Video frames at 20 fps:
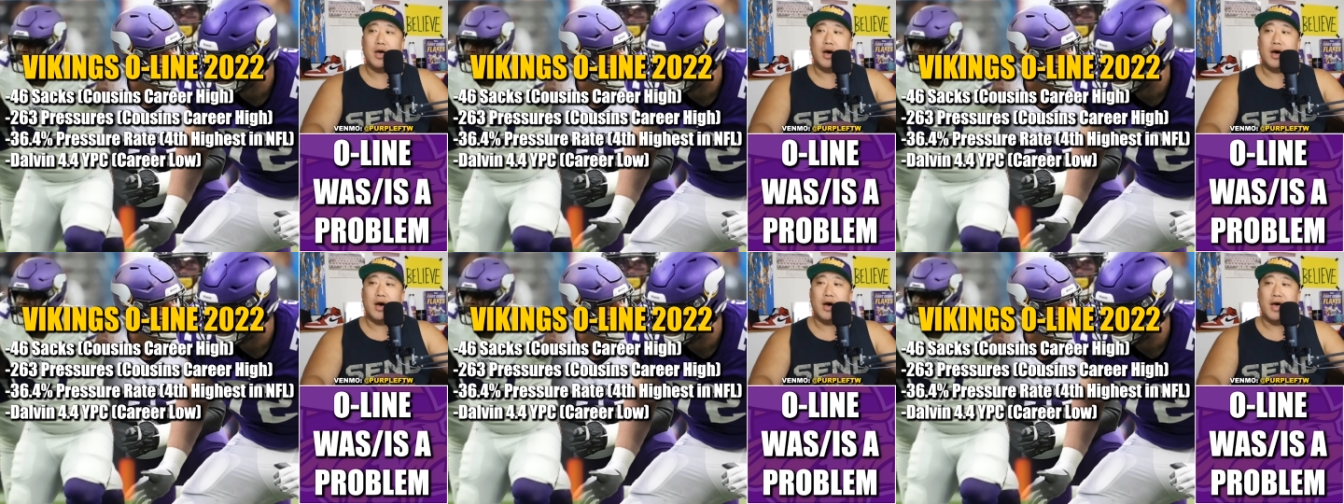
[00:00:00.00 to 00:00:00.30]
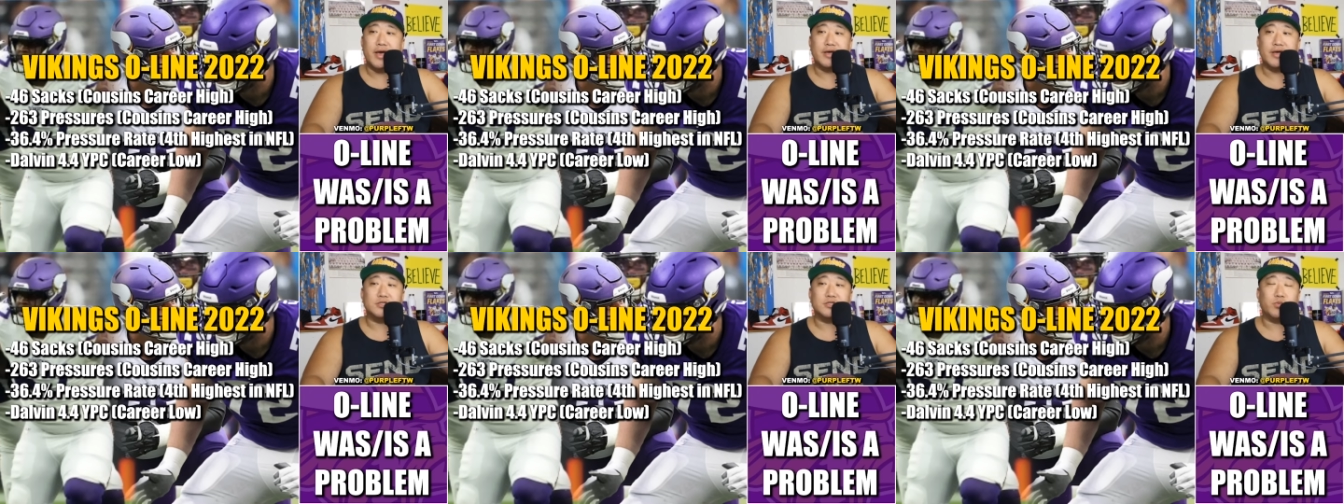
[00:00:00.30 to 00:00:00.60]
uh,
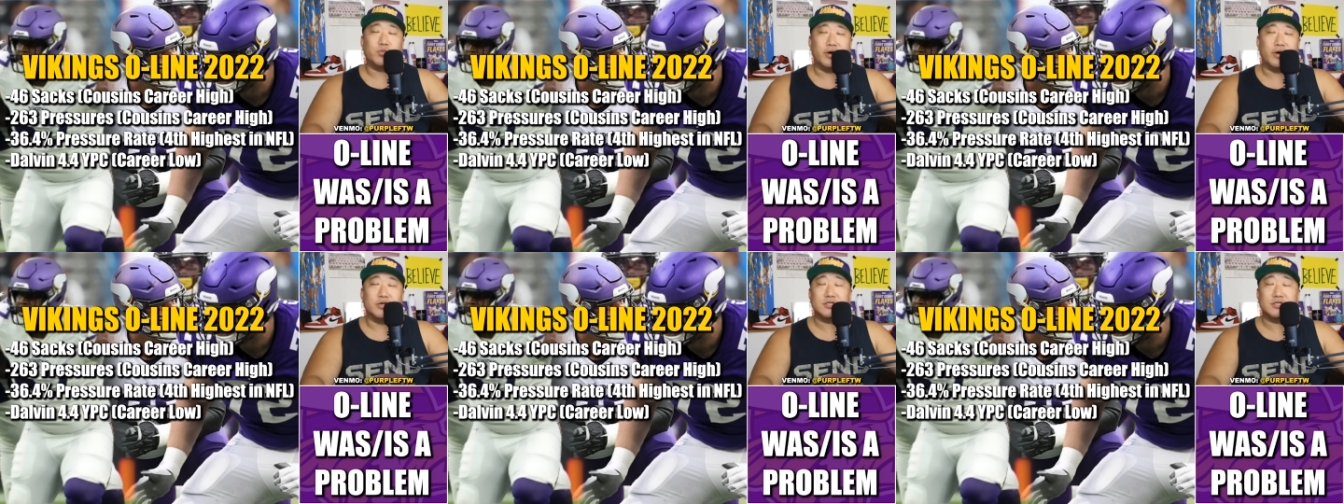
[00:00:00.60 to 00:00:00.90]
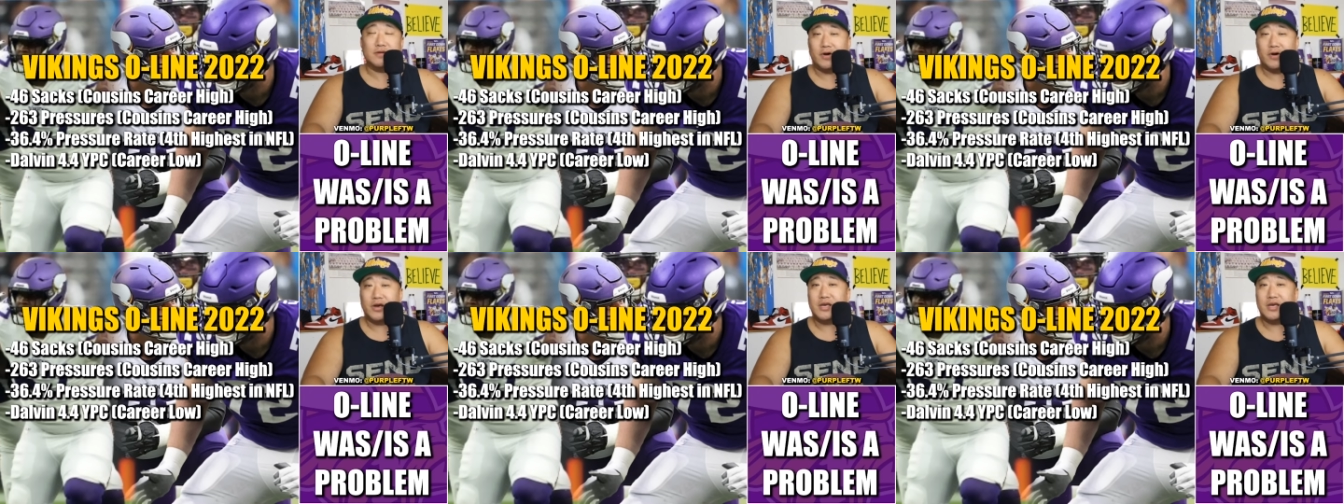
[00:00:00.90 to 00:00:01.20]
as well as
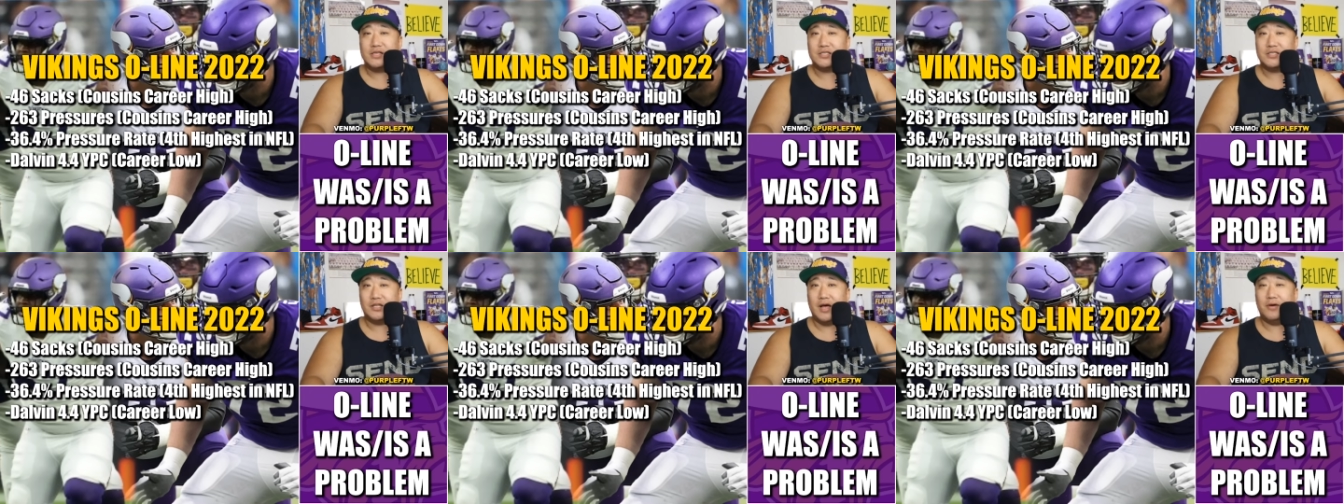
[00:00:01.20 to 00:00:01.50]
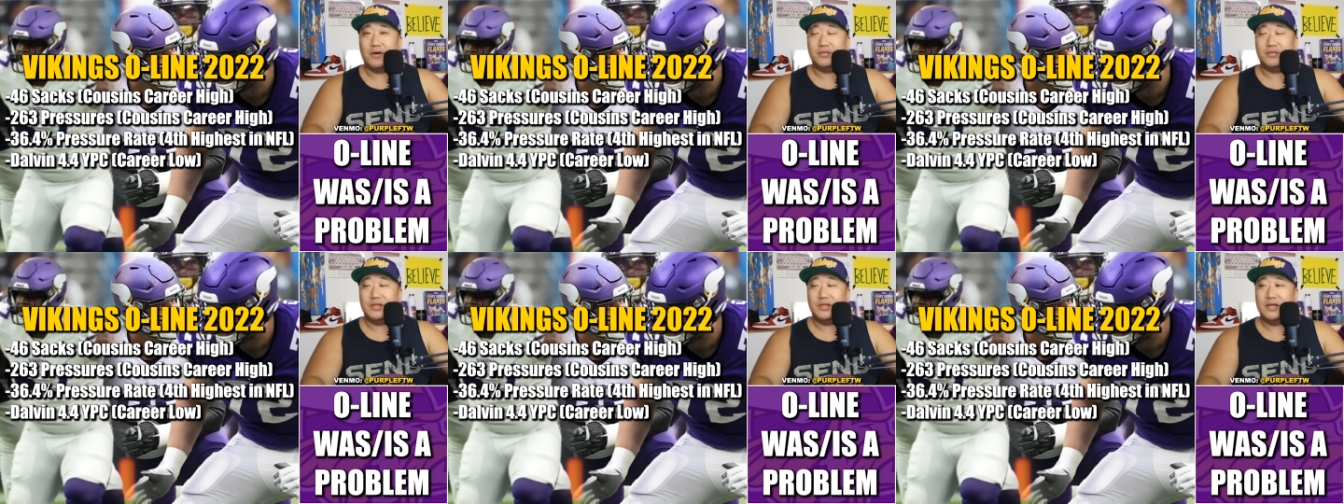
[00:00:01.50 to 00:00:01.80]
the Vikings
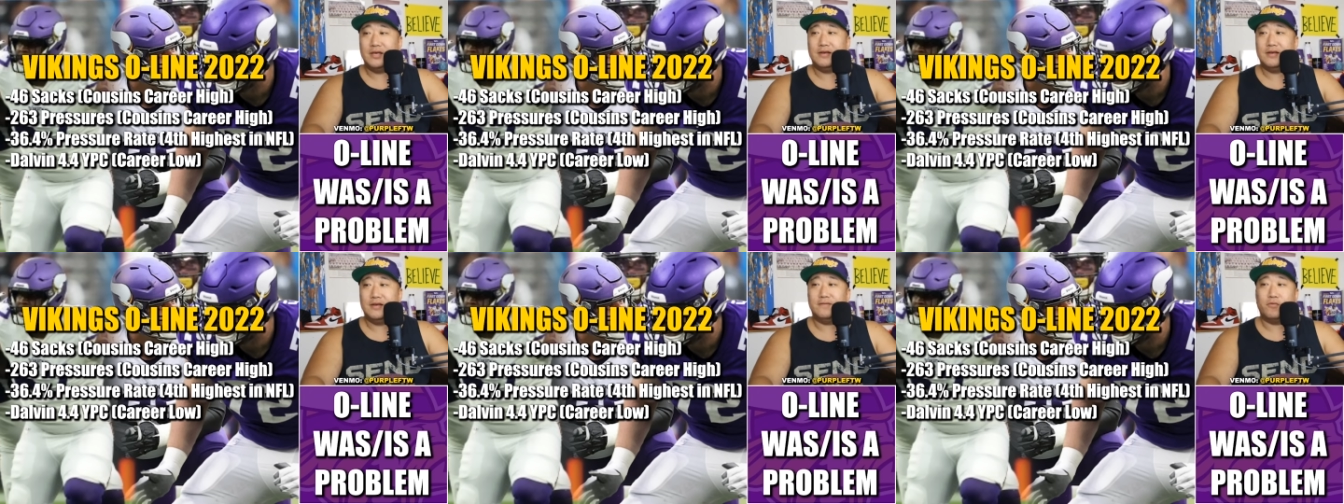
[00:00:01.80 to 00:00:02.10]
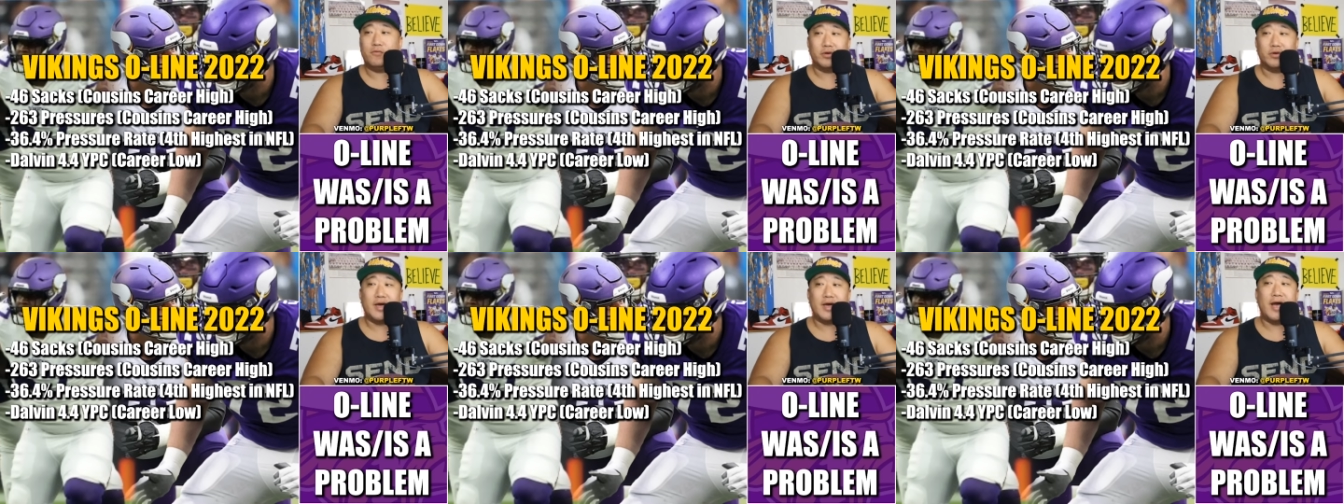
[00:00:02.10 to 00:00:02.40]
allowed the
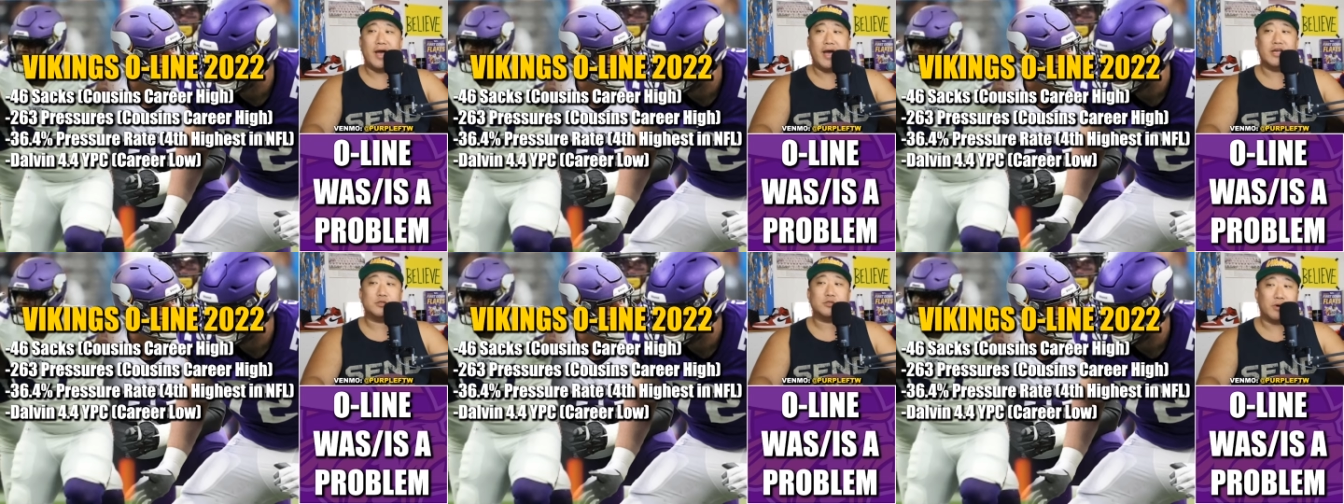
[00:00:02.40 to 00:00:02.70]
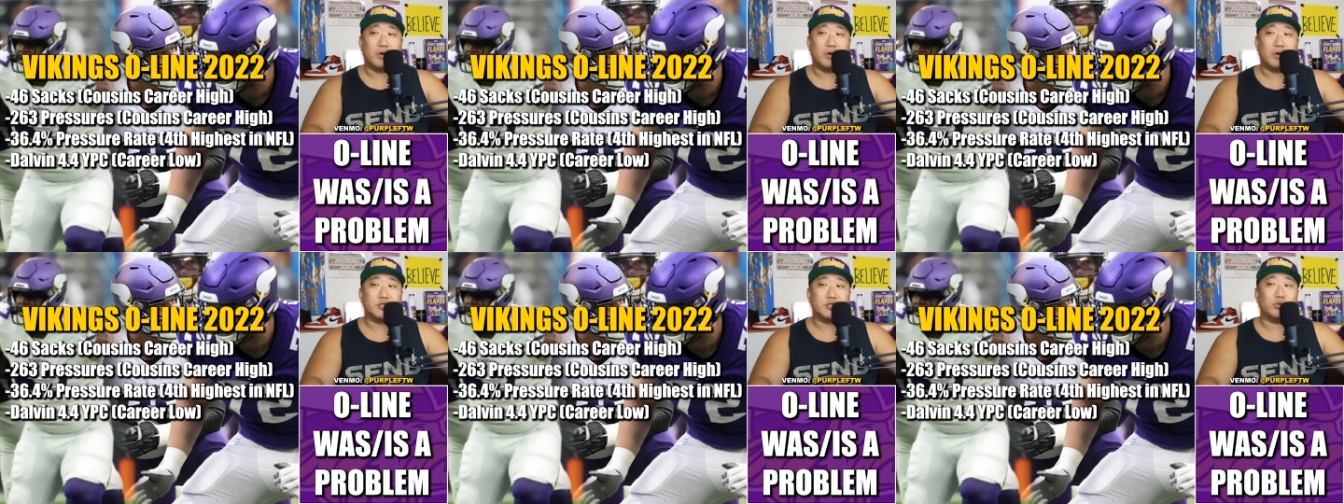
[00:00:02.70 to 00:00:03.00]
fourth highest
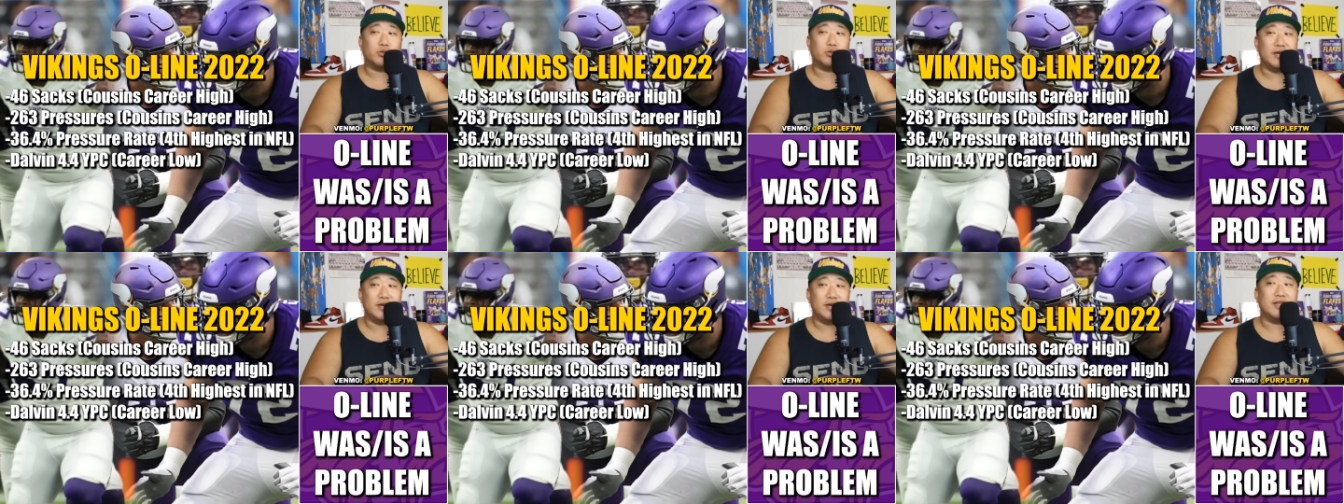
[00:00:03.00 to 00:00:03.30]
pressure rate in the